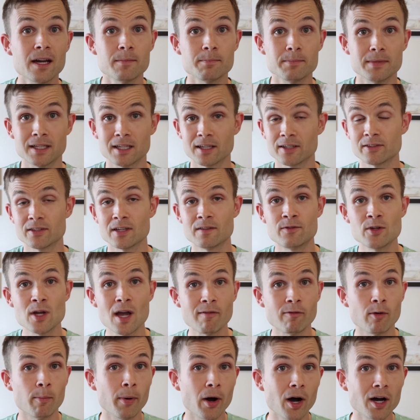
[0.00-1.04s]
Because if you
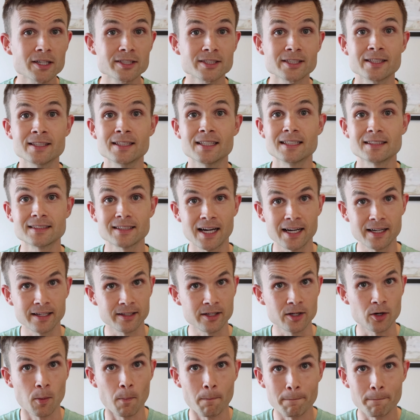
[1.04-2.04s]
have a Boston that's kind of,